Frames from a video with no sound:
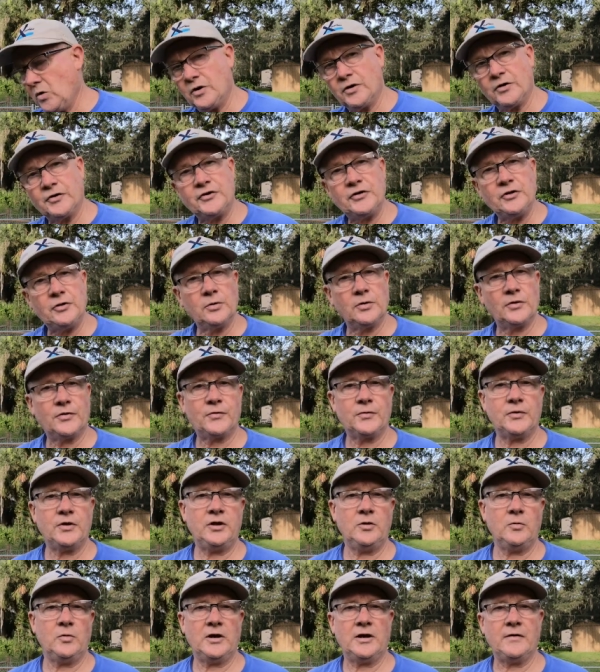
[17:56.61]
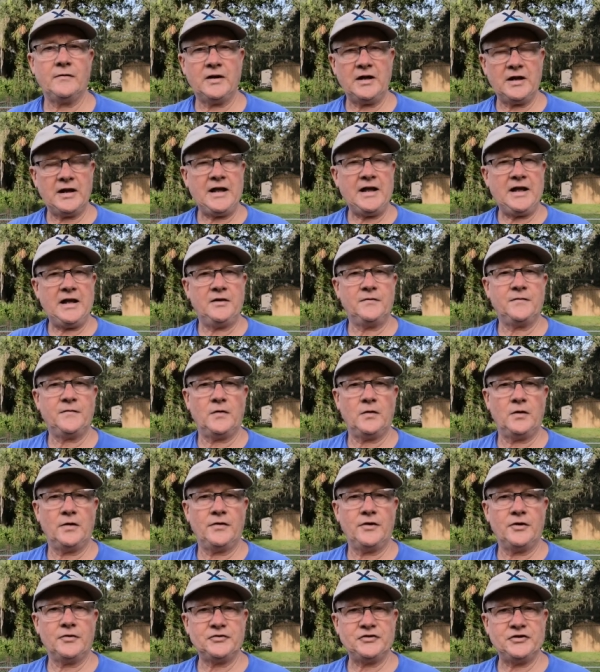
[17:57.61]
one or two or three, whatever, get a
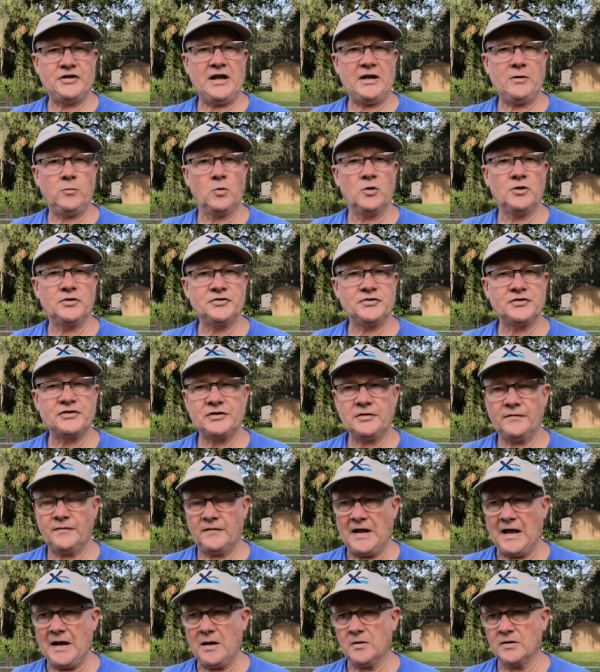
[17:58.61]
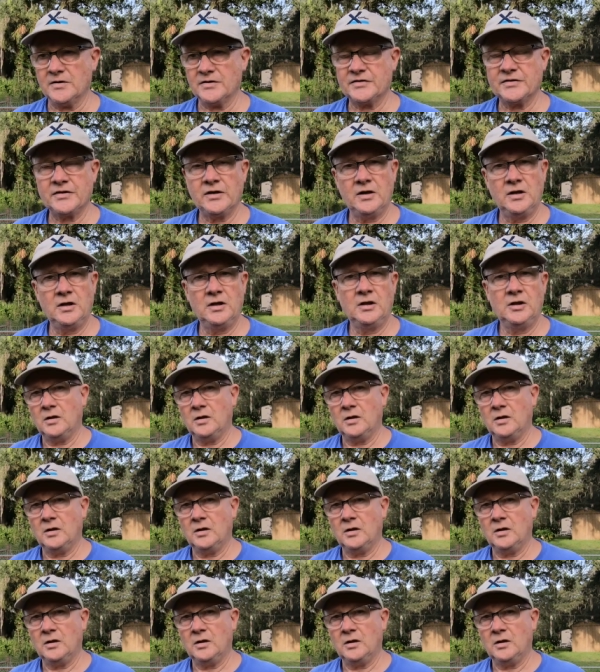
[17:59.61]
handful of those dead ones, flowers.